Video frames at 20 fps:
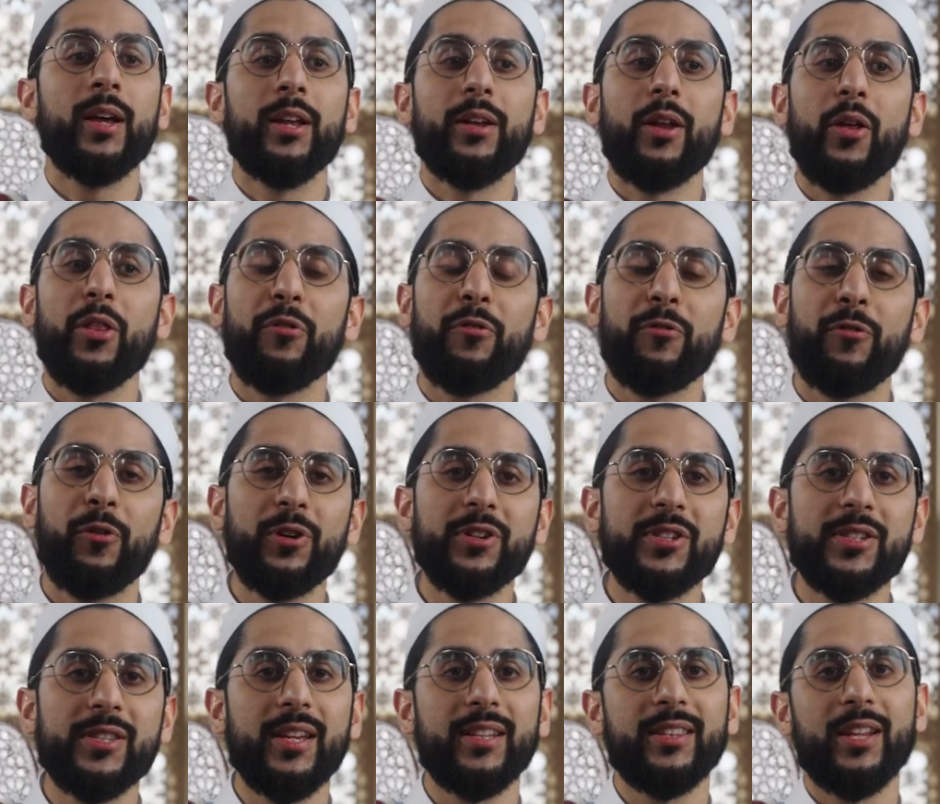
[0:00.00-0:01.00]
Now the
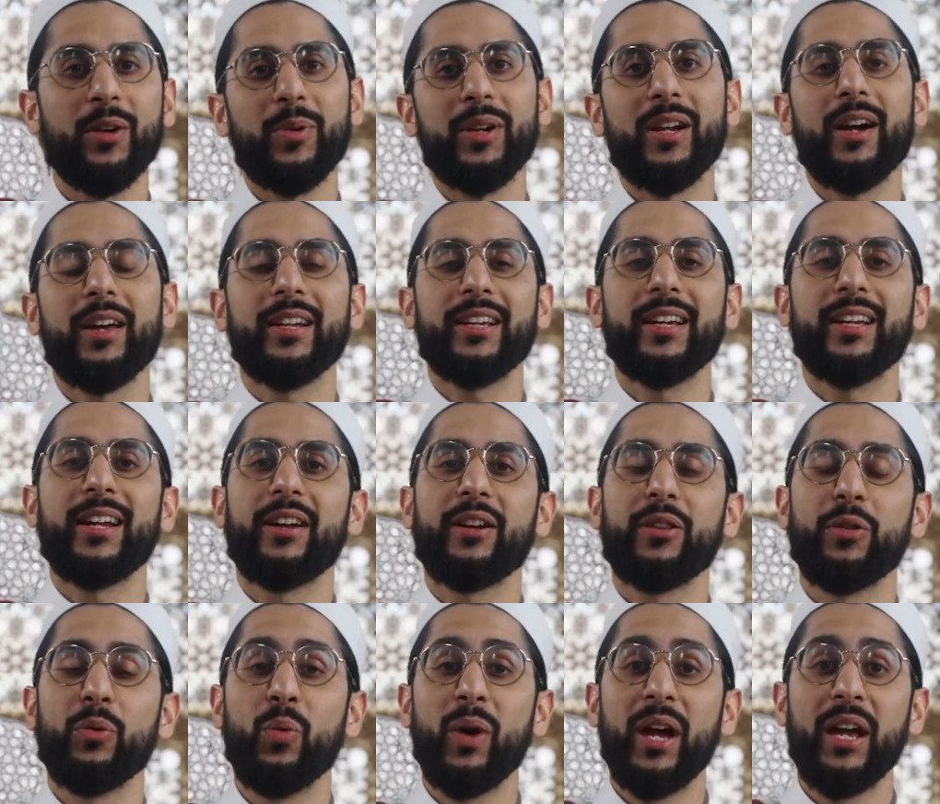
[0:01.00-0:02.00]
first thing that we got to get out of
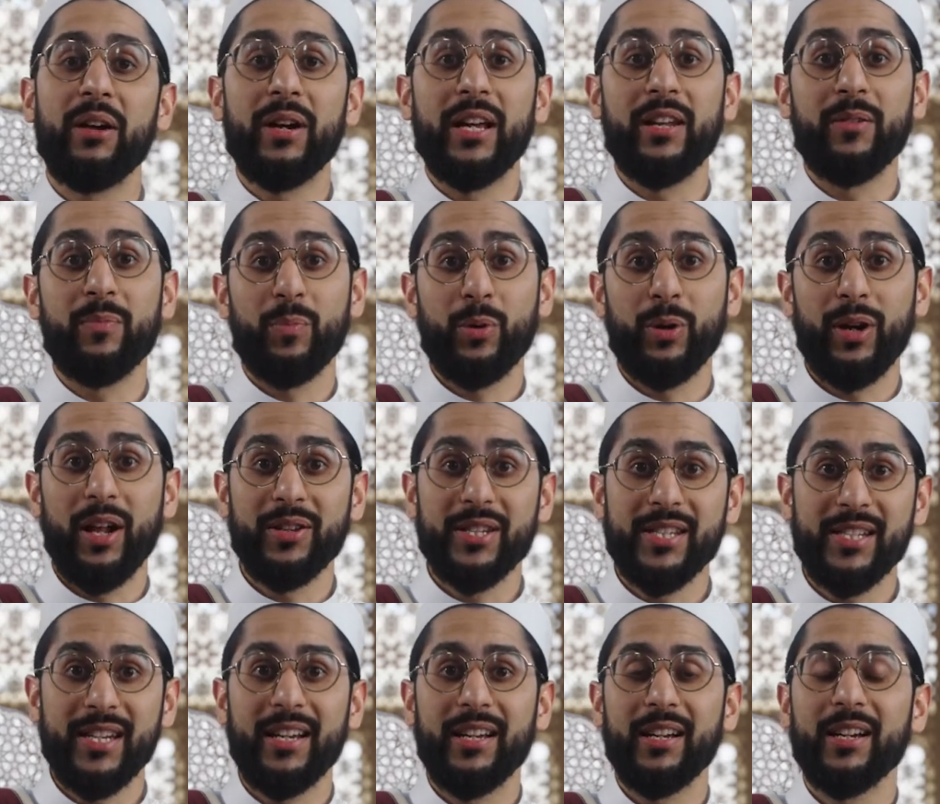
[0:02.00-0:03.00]
the way in
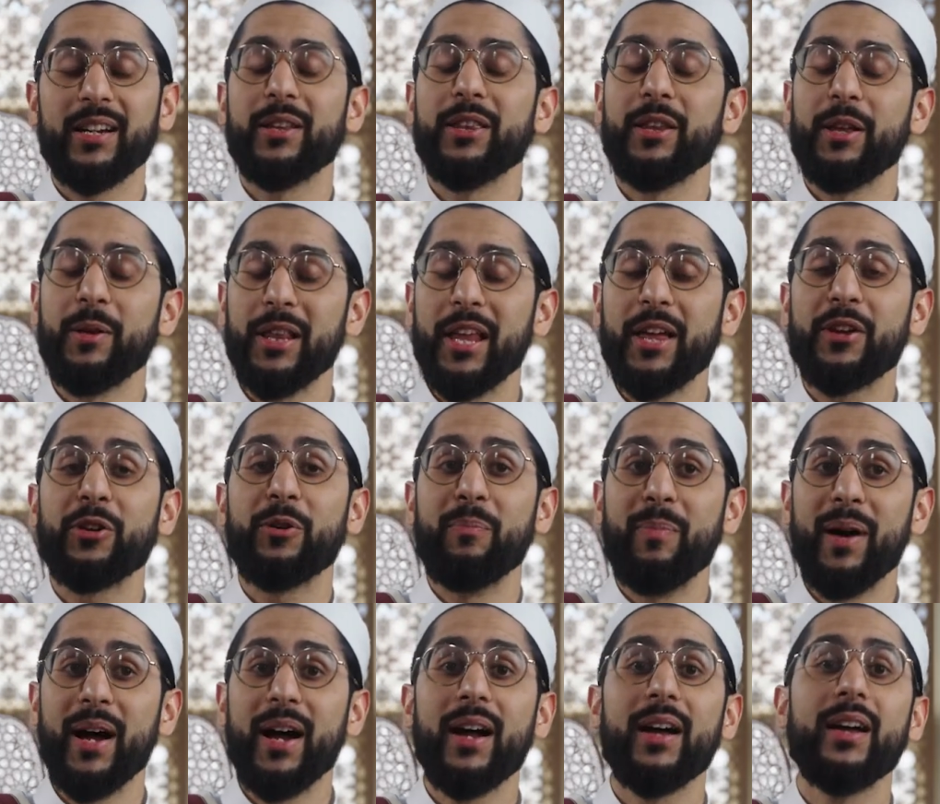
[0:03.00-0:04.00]
pronouncing the letter
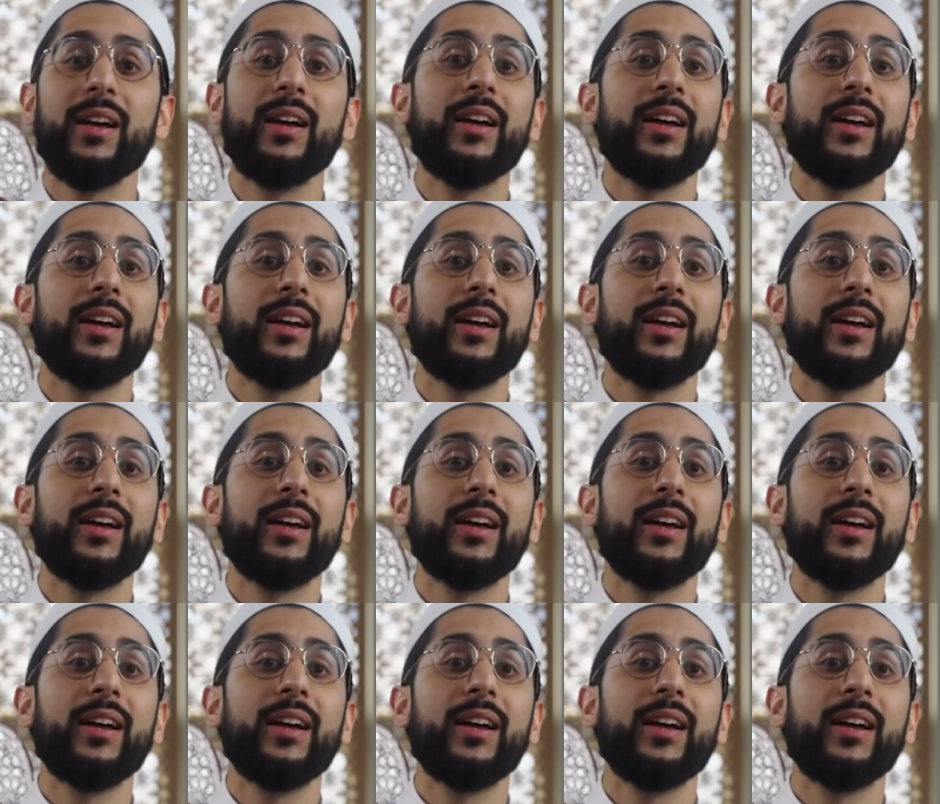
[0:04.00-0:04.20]
ba